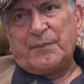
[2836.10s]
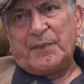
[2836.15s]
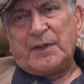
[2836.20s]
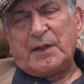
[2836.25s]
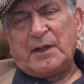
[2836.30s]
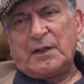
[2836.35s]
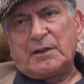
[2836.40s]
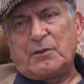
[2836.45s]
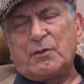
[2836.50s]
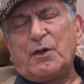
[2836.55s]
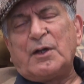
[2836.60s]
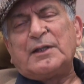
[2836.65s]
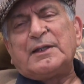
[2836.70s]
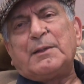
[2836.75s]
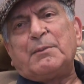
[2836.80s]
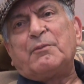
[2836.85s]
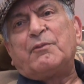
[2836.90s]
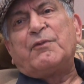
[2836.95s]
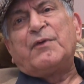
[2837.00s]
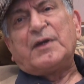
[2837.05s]
I'll call
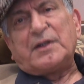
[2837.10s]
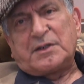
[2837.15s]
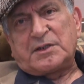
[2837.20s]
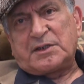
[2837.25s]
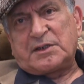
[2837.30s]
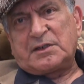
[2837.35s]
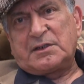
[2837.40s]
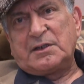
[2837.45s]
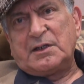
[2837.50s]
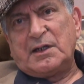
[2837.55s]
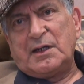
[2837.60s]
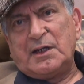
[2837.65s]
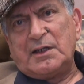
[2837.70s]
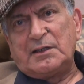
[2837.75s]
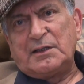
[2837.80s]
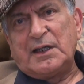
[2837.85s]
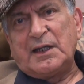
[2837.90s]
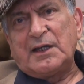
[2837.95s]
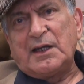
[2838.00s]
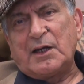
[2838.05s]
them first,
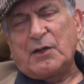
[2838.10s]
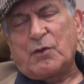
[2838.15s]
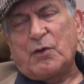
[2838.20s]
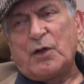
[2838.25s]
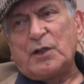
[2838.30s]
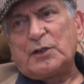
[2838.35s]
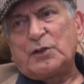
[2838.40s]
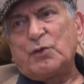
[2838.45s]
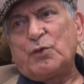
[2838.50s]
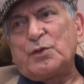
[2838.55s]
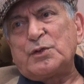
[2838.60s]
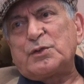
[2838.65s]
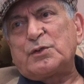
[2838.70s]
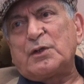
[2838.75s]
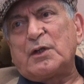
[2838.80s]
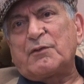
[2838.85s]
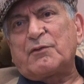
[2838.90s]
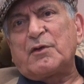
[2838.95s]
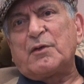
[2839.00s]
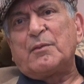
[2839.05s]
and then I'll call those
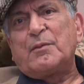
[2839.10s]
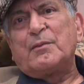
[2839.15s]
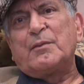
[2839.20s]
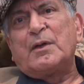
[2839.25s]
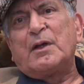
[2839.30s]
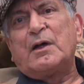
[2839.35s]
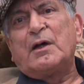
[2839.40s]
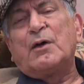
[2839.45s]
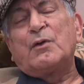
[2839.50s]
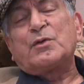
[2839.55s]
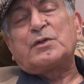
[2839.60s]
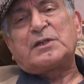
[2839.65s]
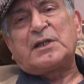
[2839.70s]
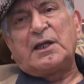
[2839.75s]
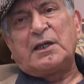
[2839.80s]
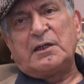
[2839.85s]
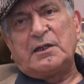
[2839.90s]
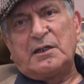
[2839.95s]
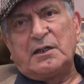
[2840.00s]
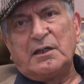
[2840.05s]
who are from
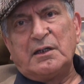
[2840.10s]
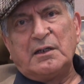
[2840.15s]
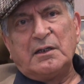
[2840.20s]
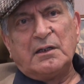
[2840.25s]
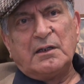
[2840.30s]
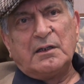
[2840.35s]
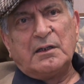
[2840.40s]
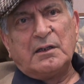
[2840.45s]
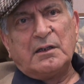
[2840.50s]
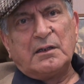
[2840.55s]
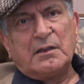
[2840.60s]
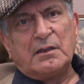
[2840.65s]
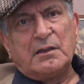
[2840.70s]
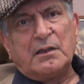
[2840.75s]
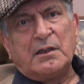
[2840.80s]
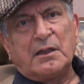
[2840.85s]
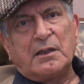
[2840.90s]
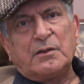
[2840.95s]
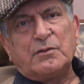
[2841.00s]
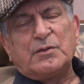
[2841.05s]
outside
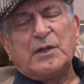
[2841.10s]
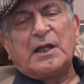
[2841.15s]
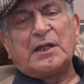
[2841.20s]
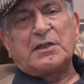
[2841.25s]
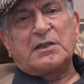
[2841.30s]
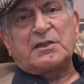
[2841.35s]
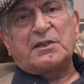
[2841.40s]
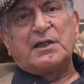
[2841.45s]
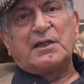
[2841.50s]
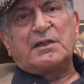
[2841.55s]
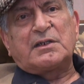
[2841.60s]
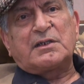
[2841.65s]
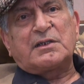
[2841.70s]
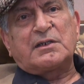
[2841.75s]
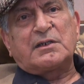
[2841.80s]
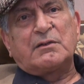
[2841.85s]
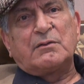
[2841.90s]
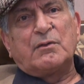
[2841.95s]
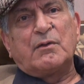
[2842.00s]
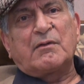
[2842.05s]
the United
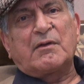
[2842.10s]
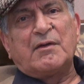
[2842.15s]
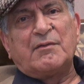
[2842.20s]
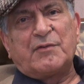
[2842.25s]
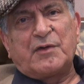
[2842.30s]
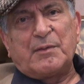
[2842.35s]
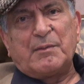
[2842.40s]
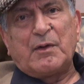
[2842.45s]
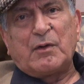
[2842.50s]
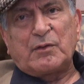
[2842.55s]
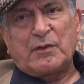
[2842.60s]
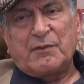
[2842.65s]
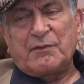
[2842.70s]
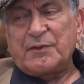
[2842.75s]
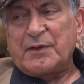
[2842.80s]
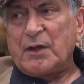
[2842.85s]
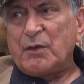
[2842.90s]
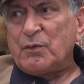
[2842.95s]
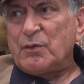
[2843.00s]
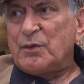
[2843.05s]
States, who have come from out
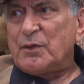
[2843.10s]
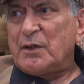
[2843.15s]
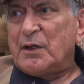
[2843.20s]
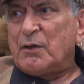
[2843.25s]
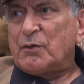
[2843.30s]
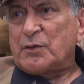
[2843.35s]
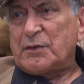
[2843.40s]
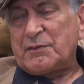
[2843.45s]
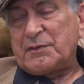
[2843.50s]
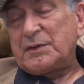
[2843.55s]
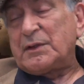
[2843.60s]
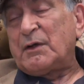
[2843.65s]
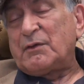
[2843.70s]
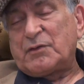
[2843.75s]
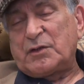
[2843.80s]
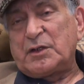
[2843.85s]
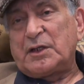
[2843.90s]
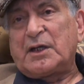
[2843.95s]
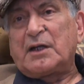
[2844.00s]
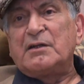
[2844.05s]
of town, out
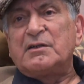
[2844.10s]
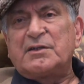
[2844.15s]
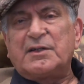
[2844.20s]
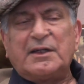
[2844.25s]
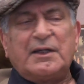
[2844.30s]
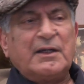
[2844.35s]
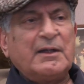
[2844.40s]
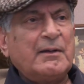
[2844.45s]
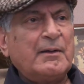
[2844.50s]
of the country.